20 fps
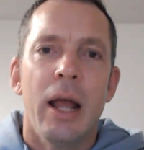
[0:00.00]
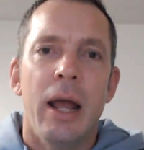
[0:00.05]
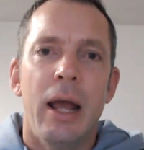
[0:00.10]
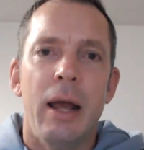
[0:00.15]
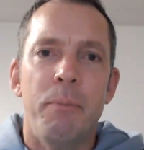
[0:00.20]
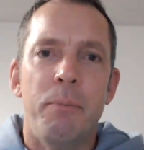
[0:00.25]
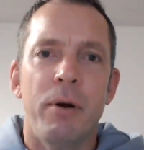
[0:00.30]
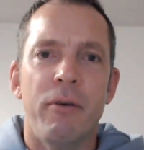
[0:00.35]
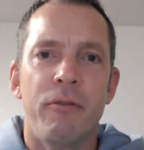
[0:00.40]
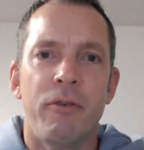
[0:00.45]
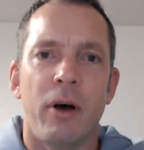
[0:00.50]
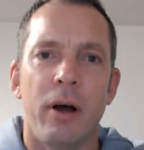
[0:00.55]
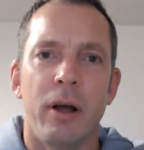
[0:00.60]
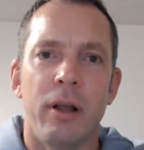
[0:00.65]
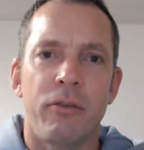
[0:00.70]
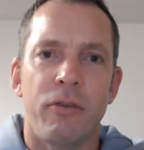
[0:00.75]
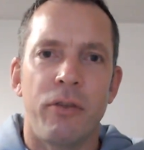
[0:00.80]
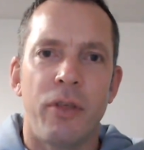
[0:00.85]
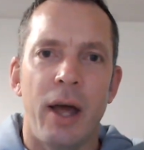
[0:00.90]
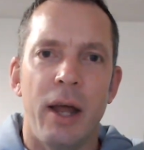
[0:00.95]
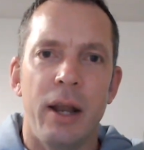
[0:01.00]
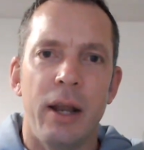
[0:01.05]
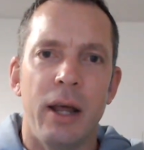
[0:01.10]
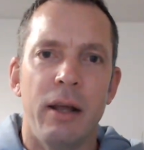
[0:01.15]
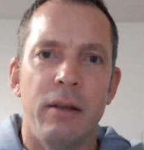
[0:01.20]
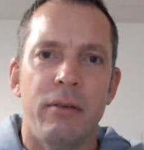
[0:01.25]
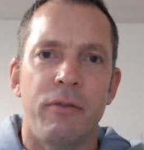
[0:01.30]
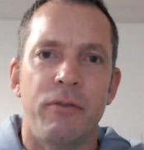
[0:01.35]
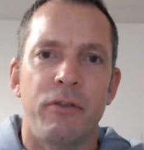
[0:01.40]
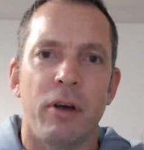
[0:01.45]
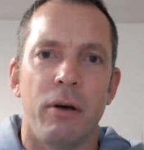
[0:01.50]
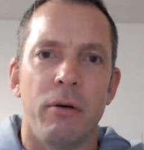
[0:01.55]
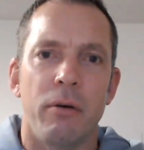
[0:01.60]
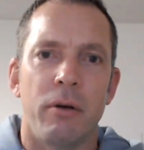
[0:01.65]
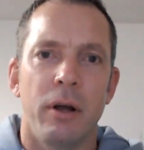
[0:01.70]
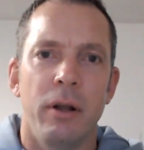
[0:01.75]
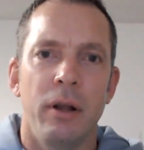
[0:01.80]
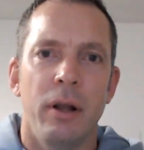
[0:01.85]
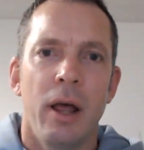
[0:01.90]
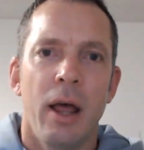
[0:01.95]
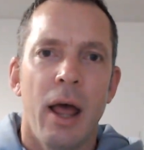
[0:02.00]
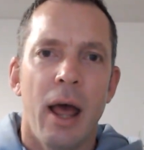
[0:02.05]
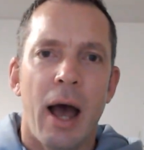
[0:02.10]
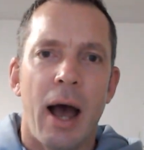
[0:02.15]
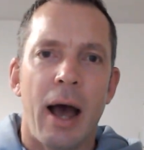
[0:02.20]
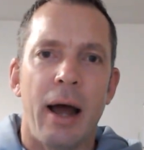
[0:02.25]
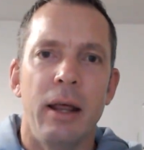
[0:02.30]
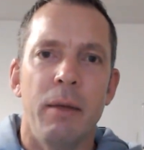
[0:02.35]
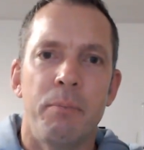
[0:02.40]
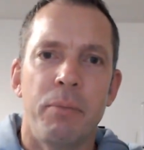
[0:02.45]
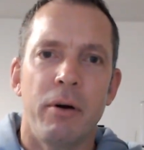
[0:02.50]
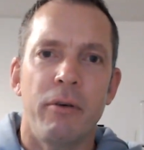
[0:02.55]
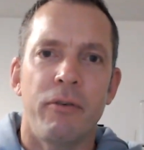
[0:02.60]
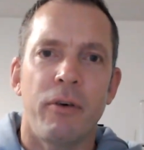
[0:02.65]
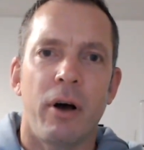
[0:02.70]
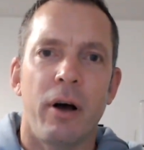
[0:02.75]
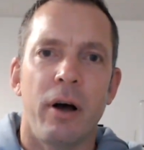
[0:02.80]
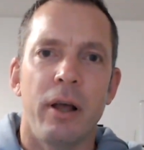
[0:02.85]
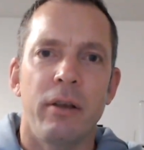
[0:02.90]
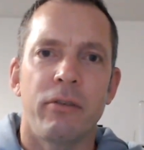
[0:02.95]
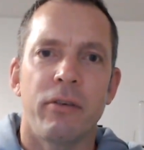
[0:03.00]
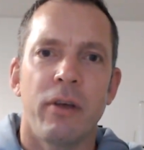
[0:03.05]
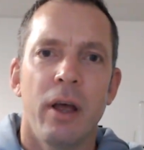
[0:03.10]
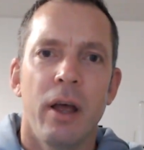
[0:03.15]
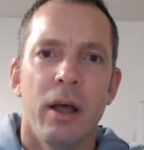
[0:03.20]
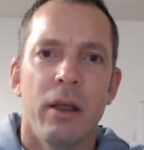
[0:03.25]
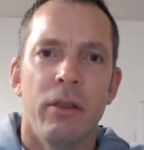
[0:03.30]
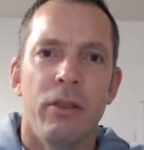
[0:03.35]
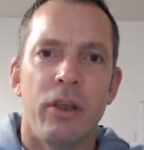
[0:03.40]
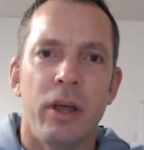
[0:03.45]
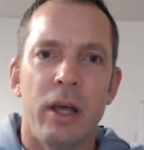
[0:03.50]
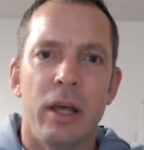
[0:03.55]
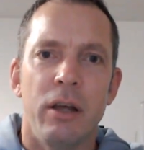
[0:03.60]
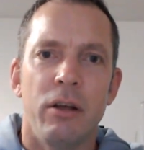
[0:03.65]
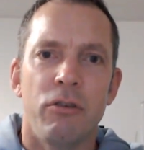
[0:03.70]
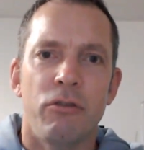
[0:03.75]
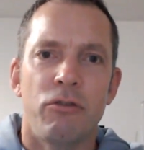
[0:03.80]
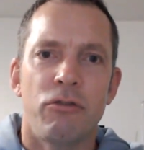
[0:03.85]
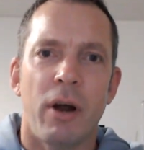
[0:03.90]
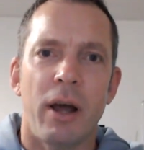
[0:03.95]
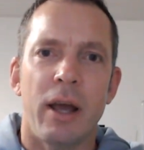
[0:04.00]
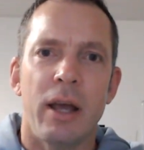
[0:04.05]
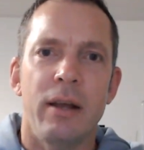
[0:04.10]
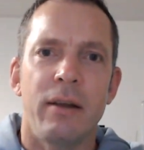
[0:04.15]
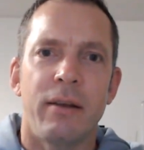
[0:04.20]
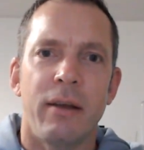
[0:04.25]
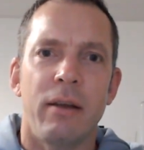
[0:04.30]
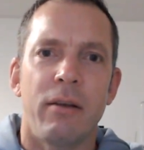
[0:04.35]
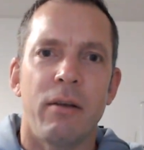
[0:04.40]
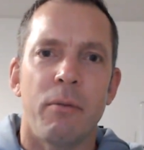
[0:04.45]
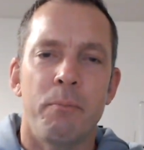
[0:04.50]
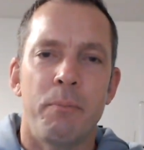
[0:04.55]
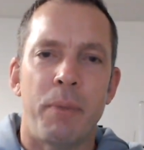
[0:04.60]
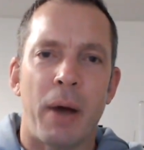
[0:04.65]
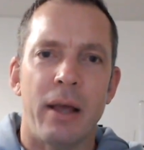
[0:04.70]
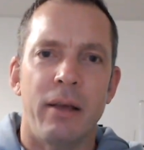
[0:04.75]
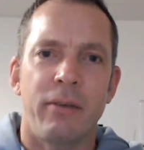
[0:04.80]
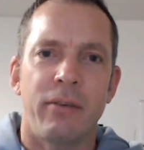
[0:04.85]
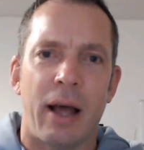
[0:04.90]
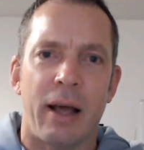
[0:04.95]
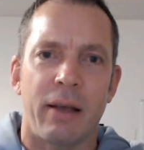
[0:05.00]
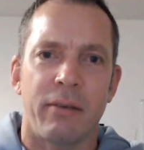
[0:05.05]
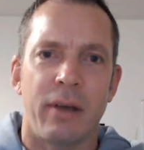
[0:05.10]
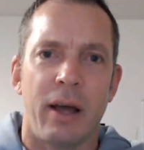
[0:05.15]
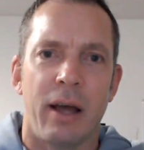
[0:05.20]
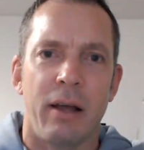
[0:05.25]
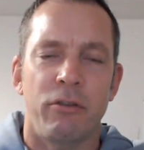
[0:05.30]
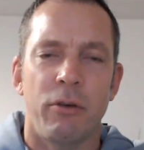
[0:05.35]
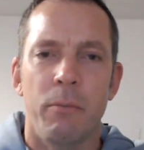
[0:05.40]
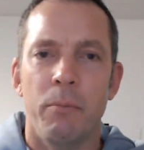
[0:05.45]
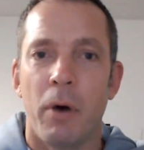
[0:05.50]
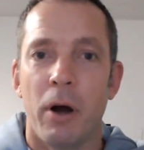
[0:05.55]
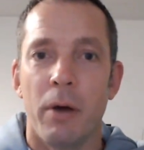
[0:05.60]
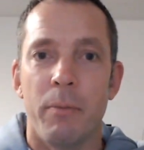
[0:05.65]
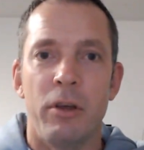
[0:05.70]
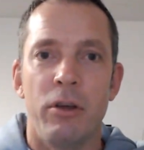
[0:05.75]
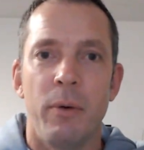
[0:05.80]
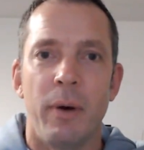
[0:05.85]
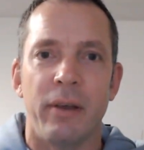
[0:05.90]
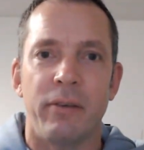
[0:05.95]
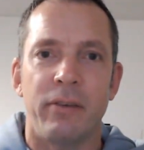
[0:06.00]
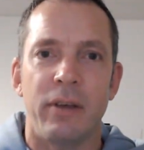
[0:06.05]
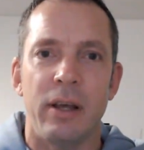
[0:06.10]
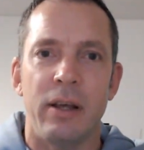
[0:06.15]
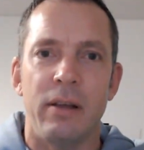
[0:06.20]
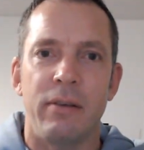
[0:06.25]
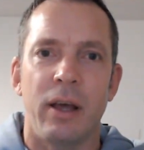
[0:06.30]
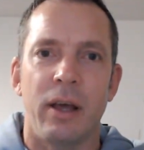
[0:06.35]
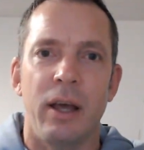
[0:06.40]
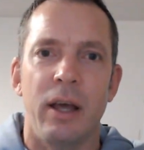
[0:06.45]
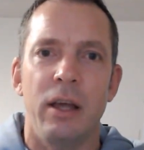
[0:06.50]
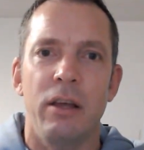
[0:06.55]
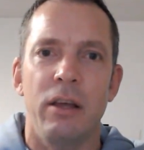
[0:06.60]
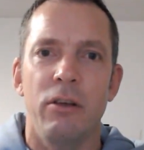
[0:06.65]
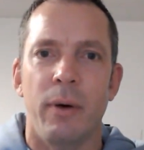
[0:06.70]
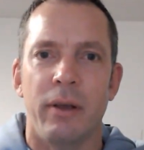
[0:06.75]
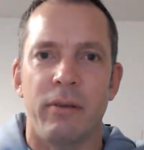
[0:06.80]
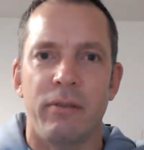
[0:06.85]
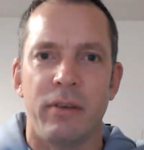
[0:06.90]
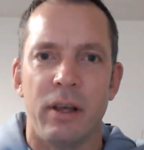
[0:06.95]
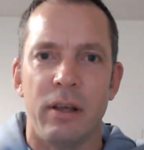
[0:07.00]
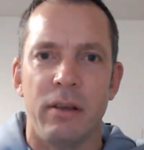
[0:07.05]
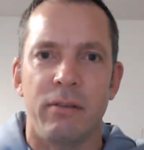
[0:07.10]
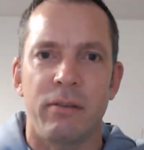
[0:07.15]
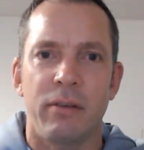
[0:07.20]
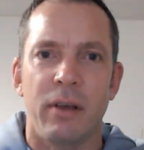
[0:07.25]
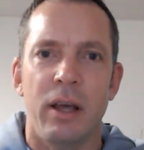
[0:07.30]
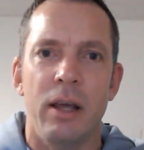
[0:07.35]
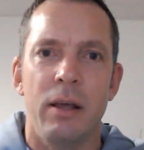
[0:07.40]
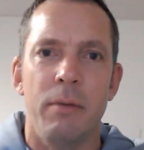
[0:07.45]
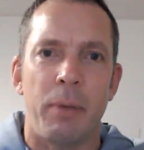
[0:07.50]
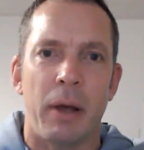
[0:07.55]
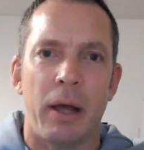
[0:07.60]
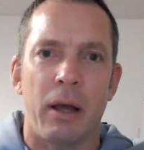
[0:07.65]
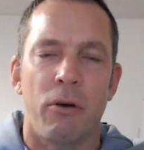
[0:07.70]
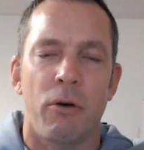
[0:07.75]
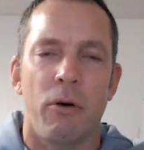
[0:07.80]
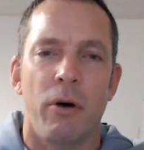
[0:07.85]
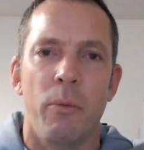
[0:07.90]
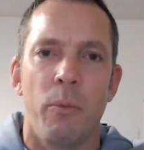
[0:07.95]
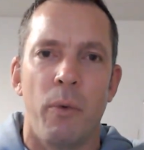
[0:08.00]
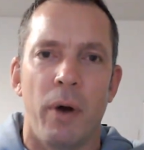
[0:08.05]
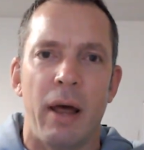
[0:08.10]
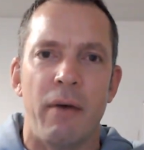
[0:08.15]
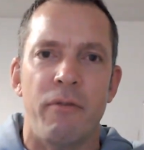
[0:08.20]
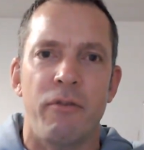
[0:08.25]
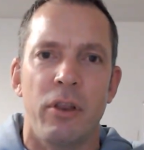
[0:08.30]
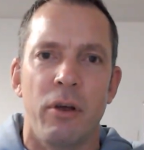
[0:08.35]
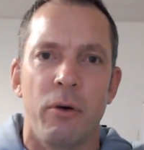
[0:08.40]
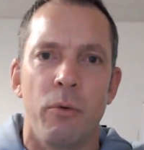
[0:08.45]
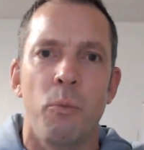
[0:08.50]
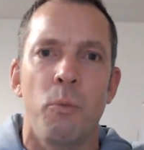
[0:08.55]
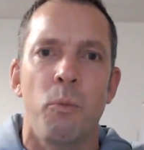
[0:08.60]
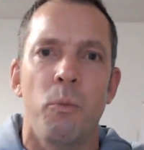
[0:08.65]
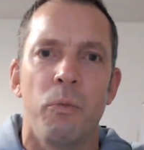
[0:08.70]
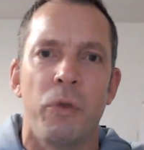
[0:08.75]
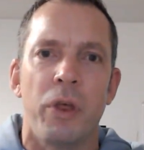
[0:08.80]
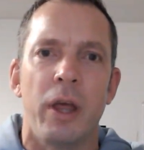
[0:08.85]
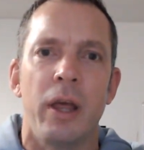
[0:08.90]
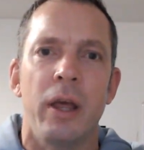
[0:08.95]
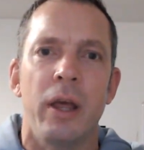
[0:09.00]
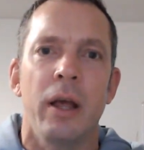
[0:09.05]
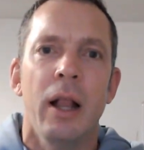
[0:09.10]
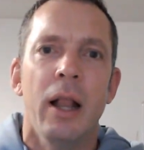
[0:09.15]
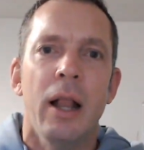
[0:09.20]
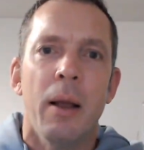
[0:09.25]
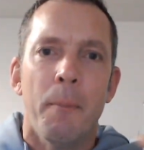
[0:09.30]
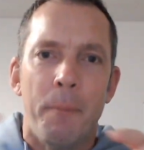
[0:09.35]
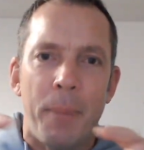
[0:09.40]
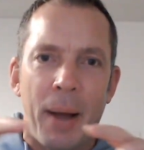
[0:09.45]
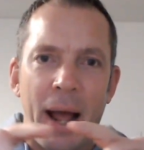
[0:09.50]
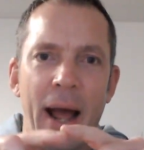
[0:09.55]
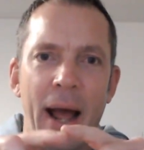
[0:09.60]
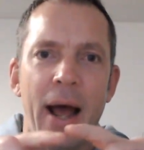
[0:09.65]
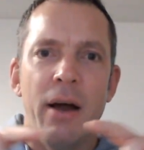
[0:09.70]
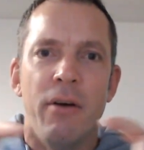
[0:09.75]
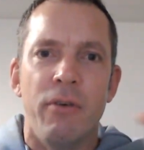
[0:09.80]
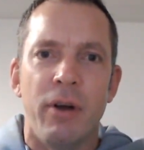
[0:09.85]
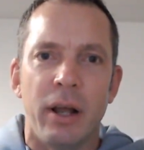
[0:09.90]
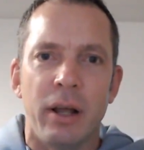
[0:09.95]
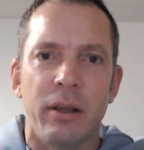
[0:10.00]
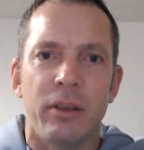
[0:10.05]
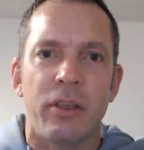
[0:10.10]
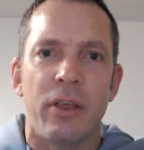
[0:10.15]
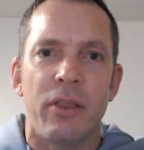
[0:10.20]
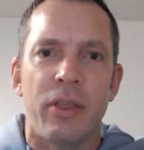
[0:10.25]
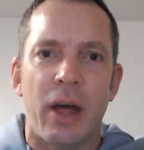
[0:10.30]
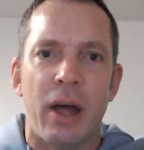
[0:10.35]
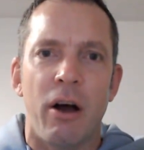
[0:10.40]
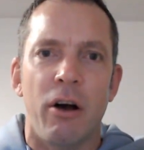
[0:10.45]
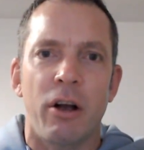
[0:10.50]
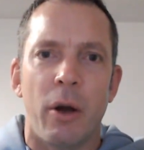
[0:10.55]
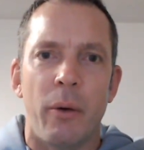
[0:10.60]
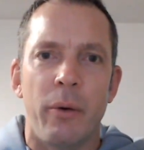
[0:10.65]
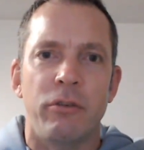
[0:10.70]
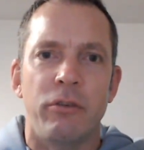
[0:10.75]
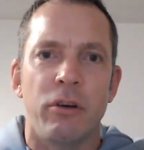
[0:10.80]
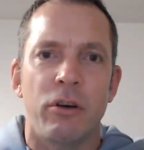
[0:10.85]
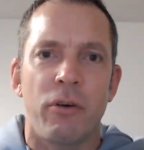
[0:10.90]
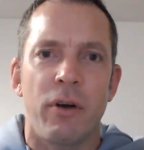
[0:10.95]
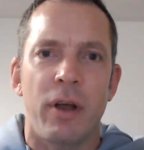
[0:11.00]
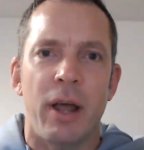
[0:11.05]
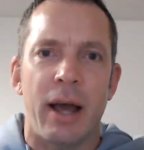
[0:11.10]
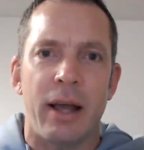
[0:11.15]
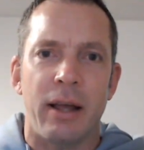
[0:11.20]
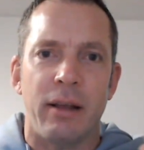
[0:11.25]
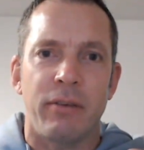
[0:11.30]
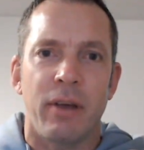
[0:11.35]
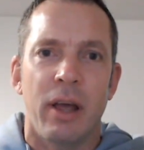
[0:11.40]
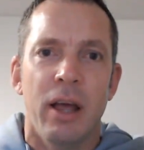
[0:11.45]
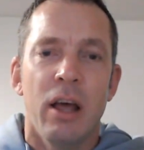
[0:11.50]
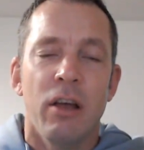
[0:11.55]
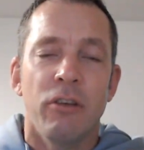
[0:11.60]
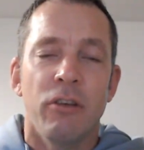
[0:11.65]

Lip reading: It provides their native token and it provides the traded base asset. So it might be USDT, USDC, Bitcoin, whatever the pairing that they are going to create.